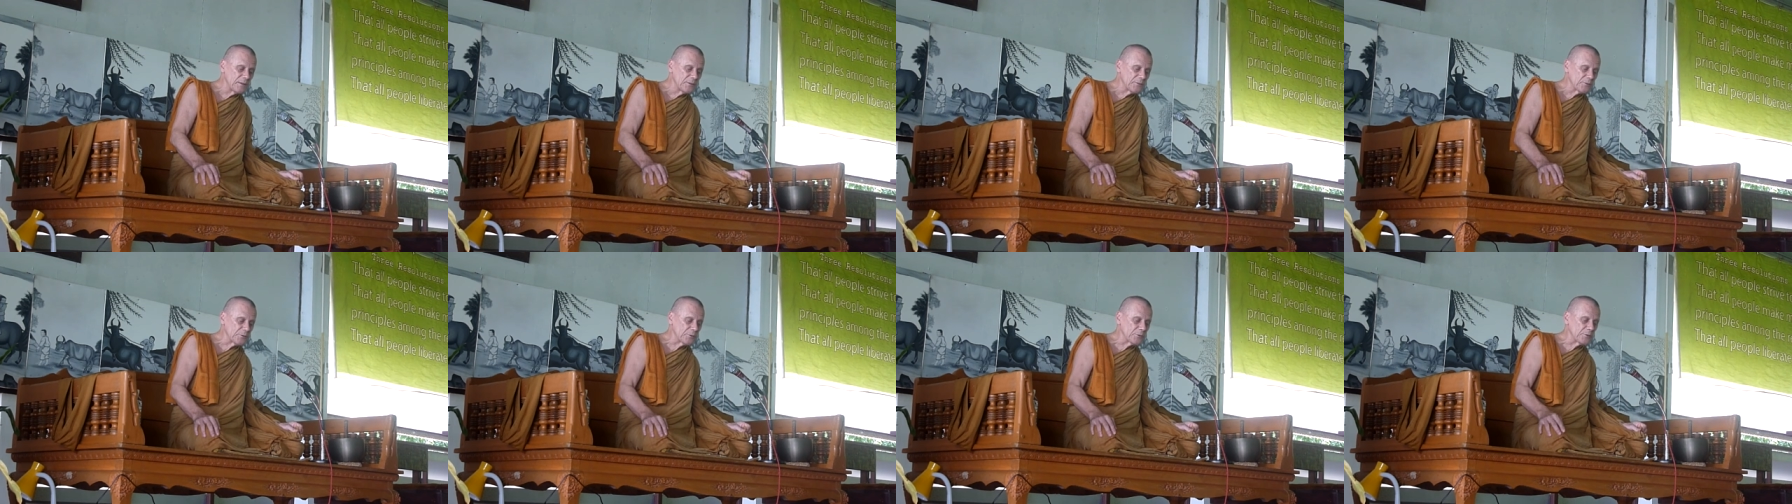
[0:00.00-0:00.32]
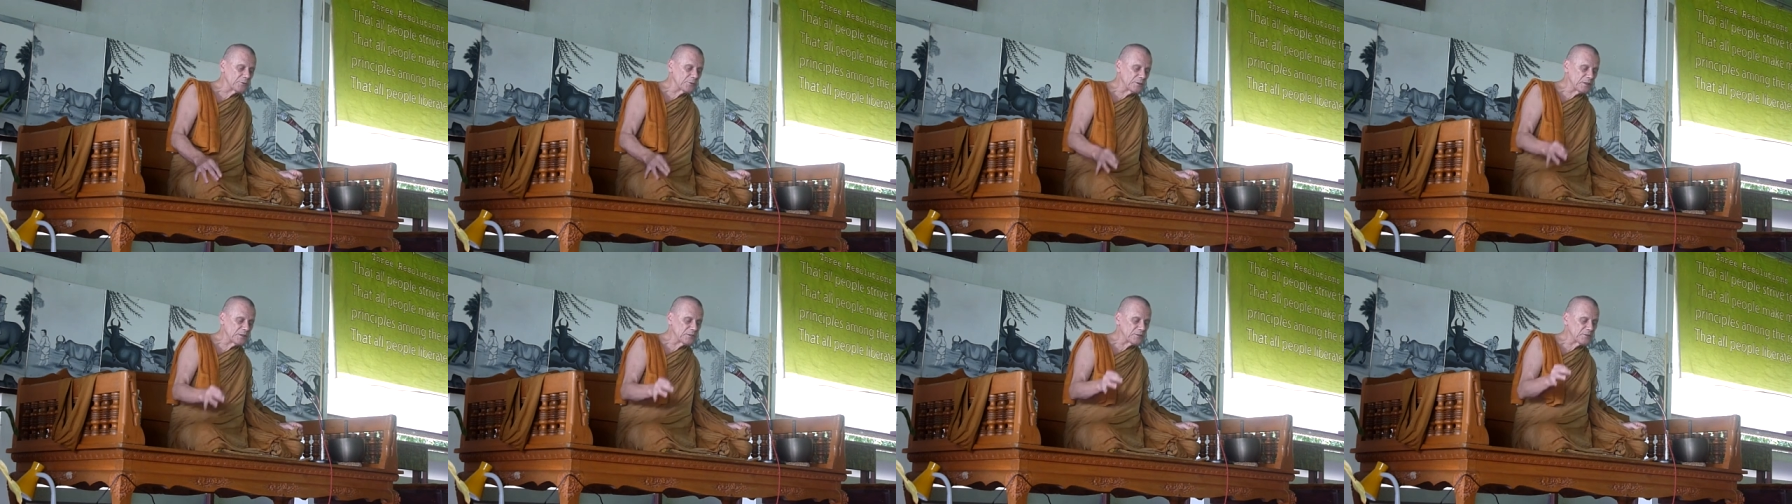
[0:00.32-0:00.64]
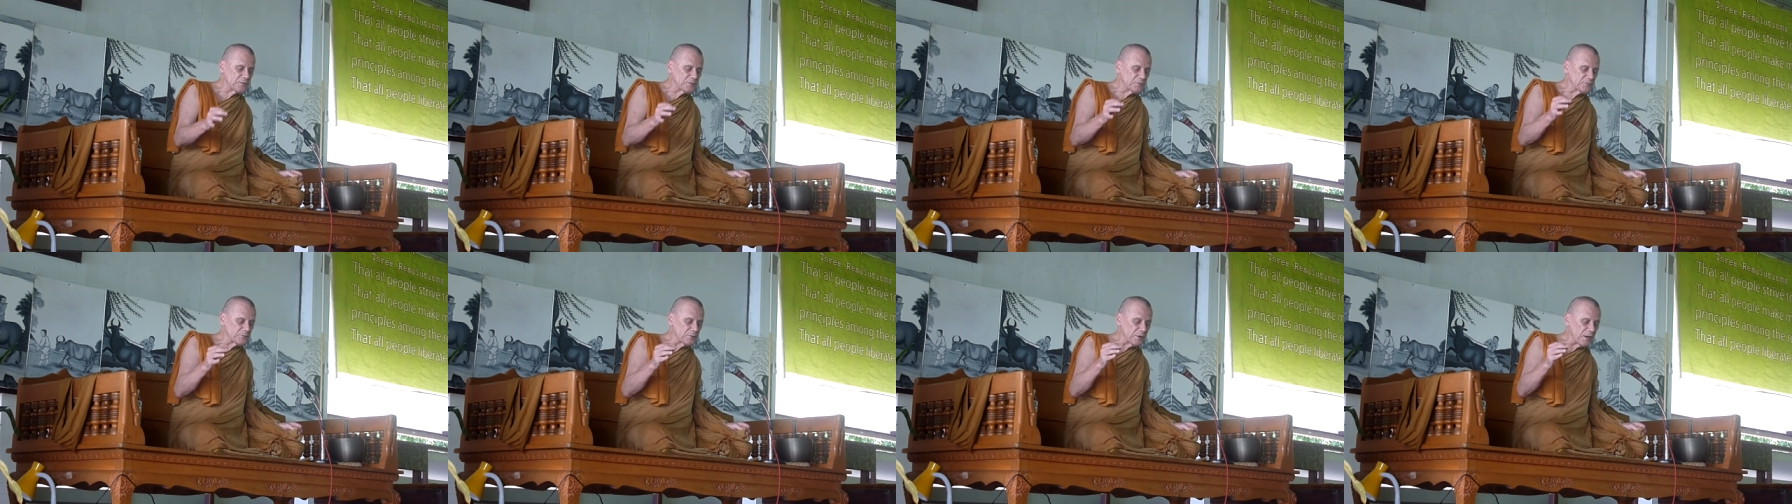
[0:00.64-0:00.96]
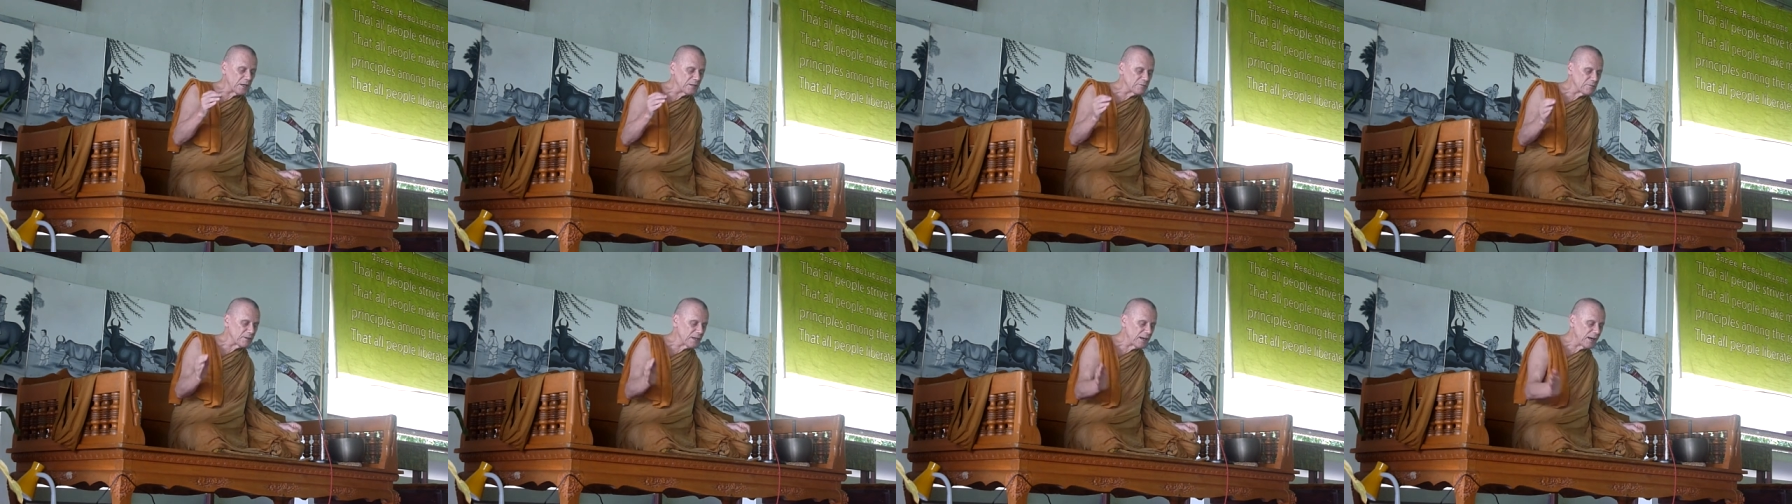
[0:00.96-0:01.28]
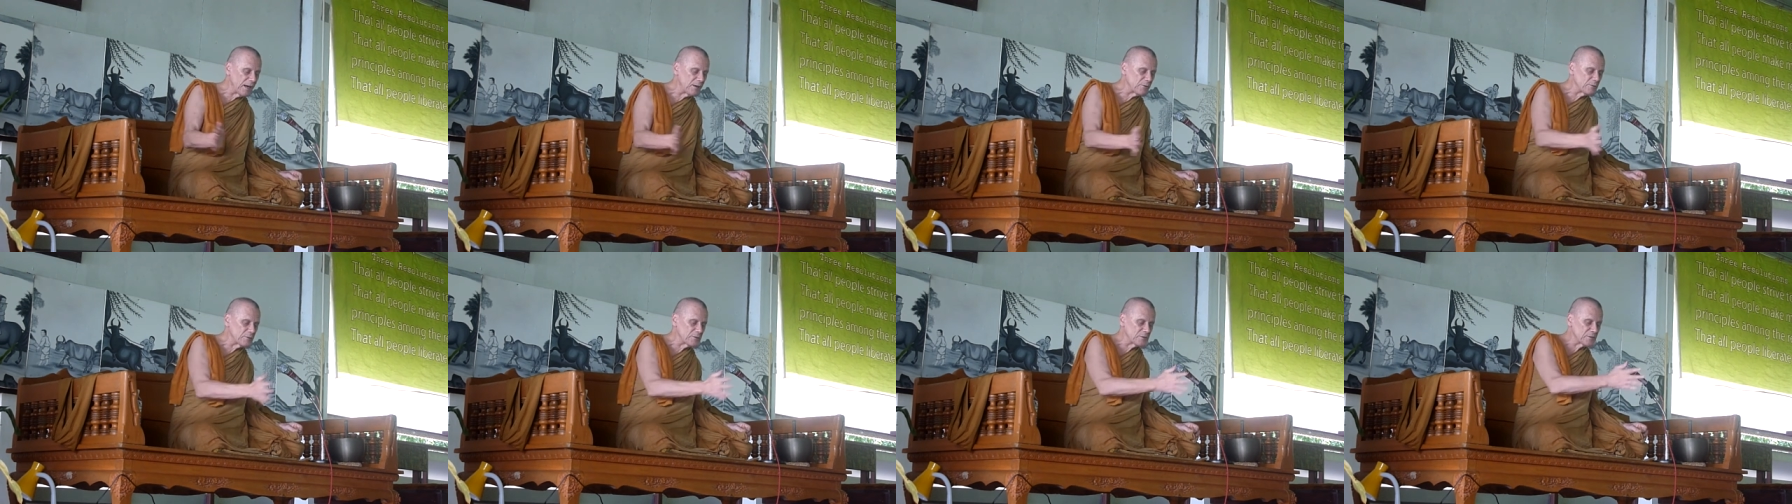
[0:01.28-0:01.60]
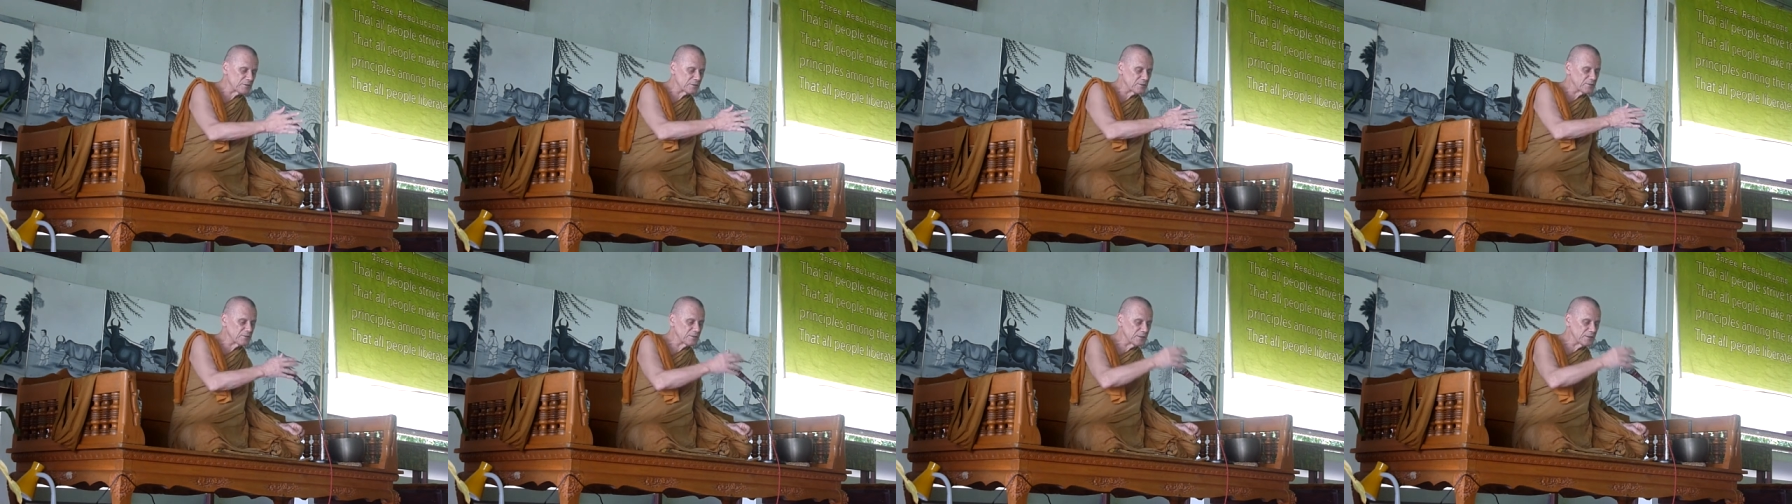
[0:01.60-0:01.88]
So you need to drive out